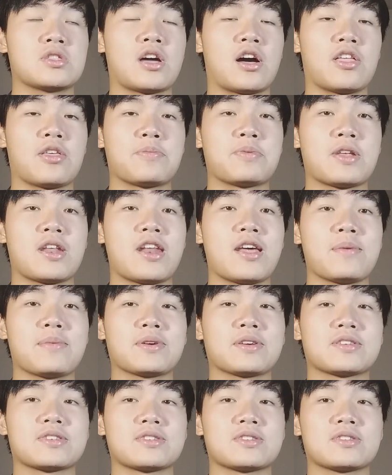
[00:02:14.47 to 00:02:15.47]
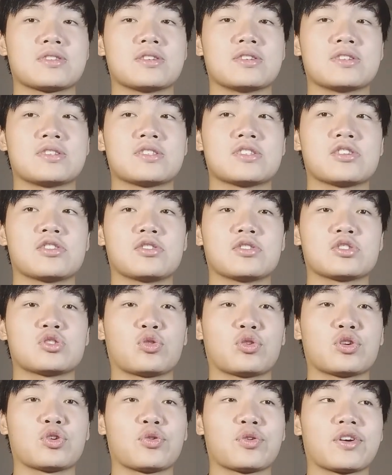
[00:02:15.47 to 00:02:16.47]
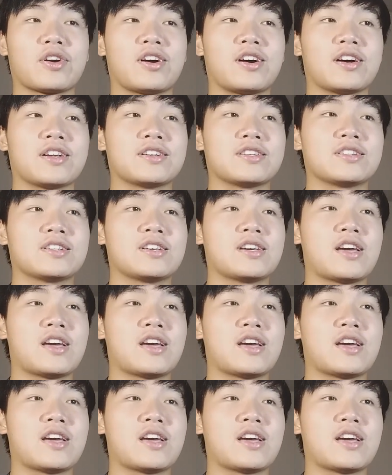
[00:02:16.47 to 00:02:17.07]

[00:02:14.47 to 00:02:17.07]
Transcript: Now, the pandemic is still sort of going on,